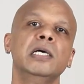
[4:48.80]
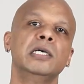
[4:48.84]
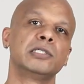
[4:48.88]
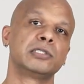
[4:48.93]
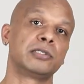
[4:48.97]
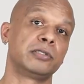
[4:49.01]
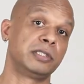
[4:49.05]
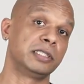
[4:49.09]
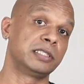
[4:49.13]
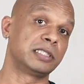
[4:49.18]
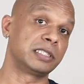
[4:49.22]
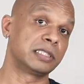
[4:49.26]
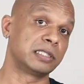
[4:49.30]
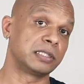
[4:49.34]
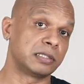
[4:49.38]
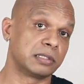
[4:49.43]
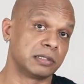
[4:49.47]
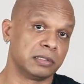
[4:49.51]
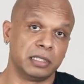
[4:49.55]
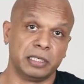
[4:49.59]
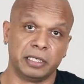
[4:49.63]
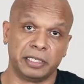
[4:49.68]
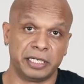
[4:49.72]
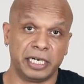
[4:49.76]
So this
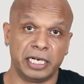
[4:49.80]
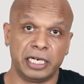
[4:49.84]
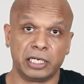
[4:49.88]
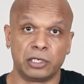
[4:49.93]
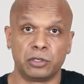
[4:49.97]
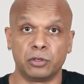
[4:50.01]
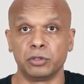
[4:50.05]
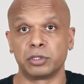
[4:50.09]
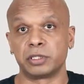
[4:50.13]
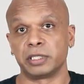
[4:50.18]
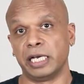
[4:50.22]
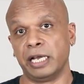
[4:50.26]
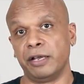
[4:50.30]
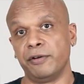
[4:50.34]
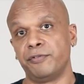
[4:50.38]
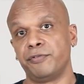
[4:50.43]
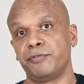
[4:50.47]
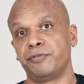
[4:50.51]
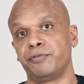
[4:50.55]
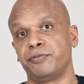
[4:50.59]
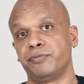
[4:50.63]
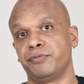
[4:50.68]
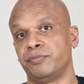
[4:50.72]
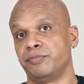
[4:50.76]
is really good
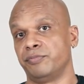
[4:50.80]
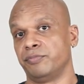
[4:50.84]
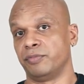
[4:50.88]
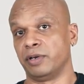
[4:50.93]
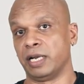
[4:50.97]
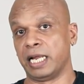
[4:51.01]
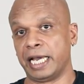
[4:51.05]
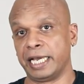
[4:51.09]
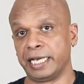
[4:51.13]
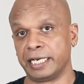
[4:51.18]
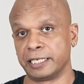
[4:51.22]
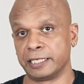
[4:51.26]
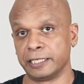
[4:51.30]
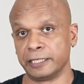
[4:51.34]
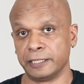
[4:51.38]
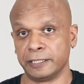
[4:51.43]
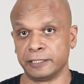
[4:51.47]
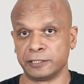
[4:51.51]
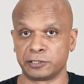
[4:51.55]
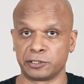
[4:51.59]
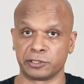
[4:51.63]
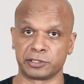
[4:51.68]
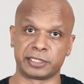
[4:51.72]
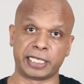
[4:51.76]
if
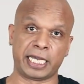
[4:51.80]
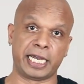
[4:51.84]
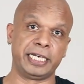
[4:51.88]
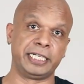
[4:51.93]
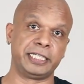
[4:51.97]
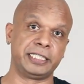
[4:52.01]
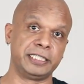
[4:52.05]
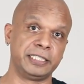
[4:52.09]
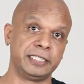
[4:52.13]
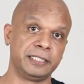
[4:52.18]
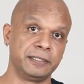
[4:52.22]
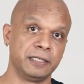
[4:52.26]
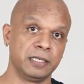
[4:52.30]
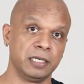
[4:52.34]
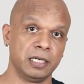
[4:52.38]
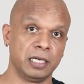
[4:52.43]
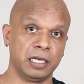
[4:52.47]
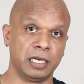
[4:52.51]
society